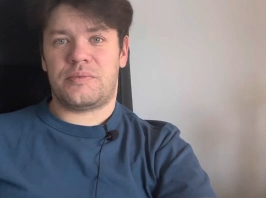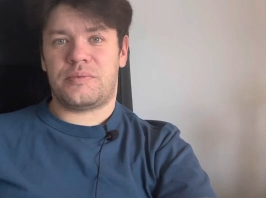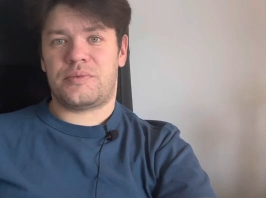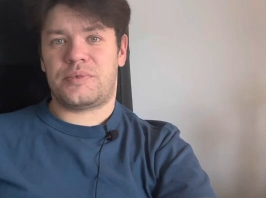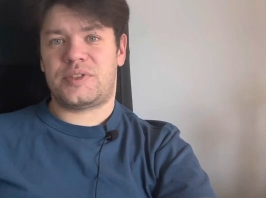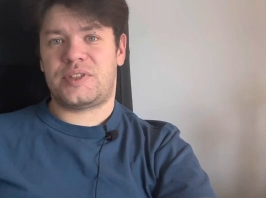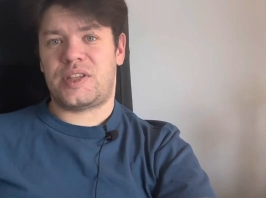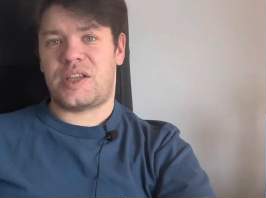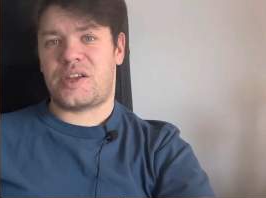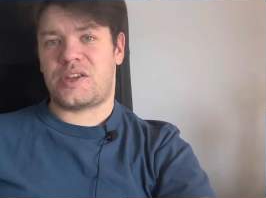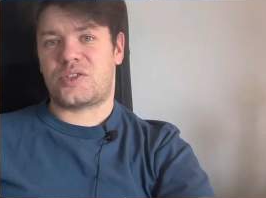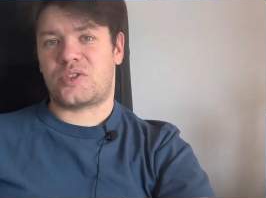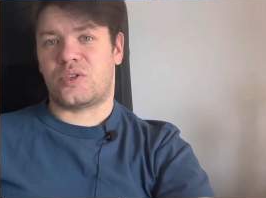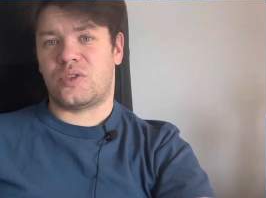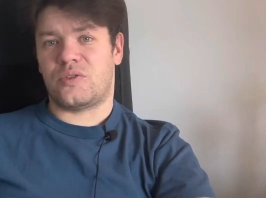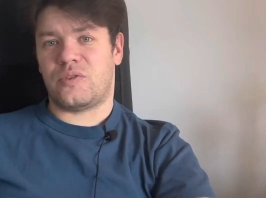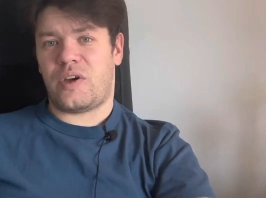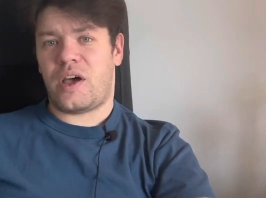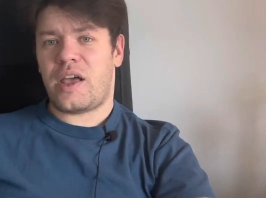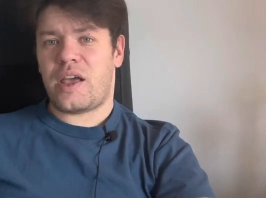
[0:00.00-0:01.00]
things
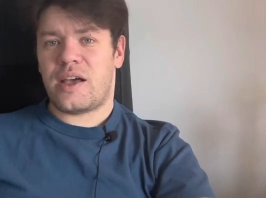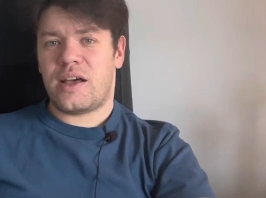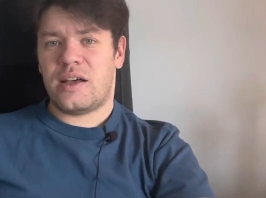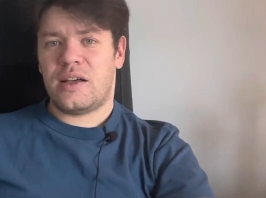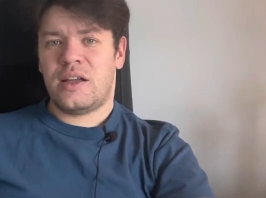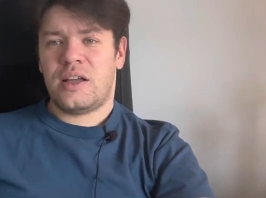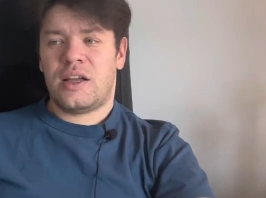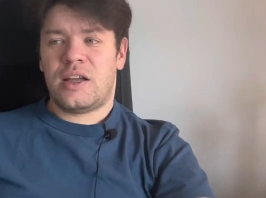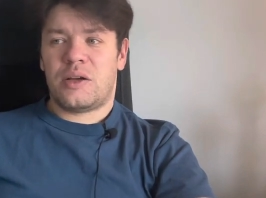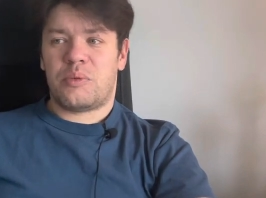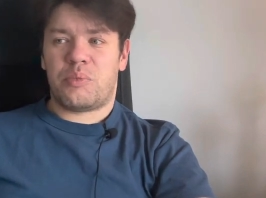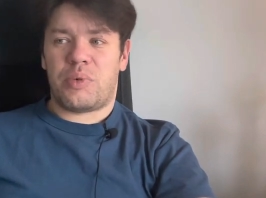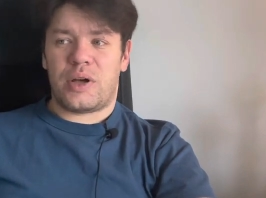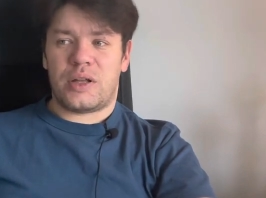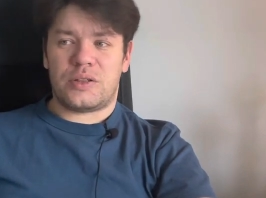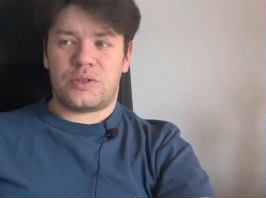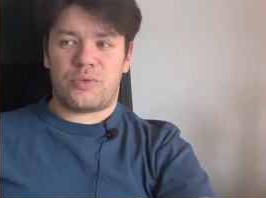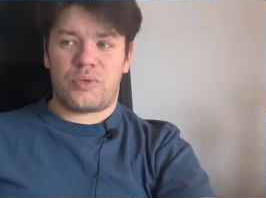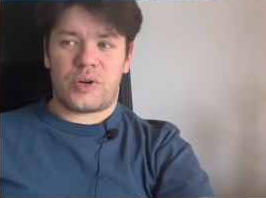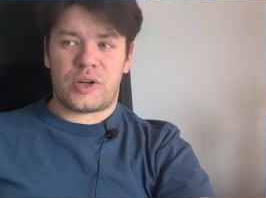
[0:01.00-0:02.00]
on wire,
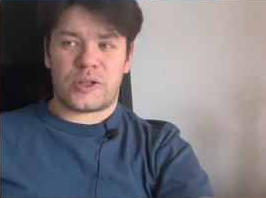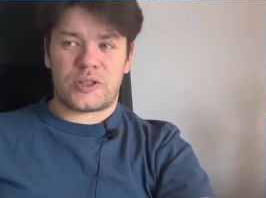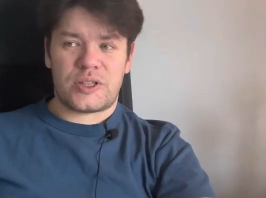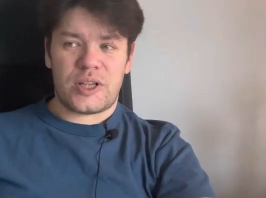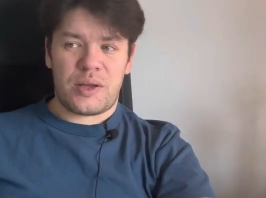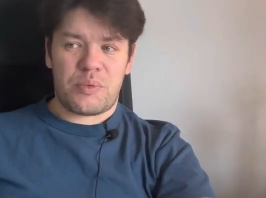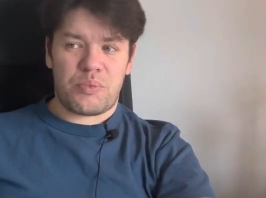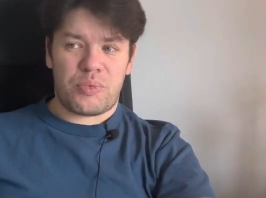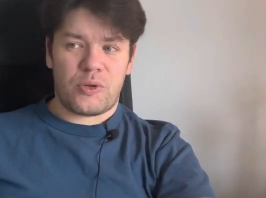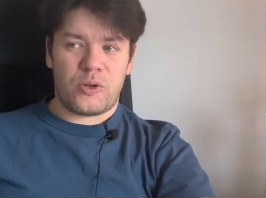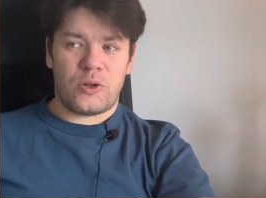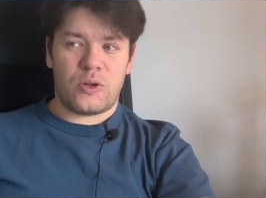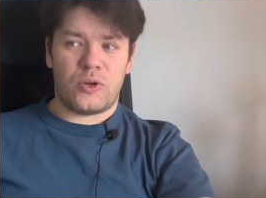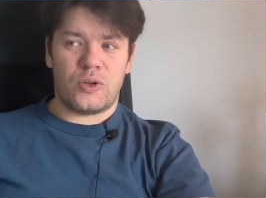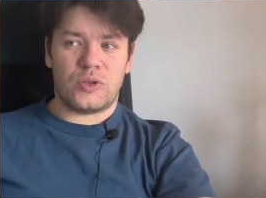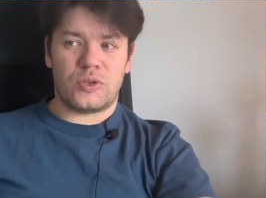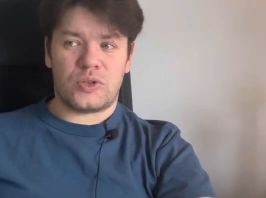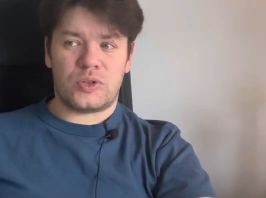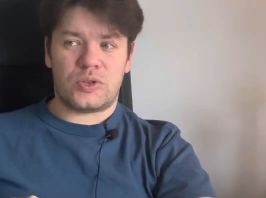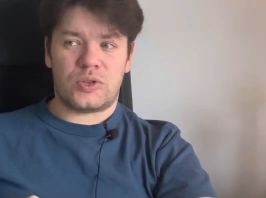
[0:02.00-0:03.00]
but for example
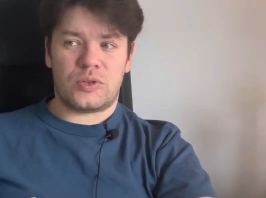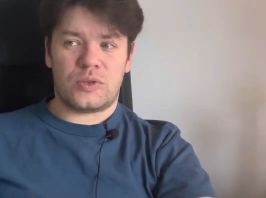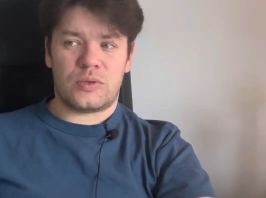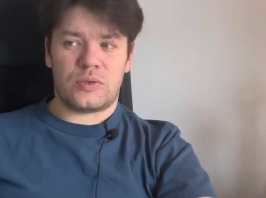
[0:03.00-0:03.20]
on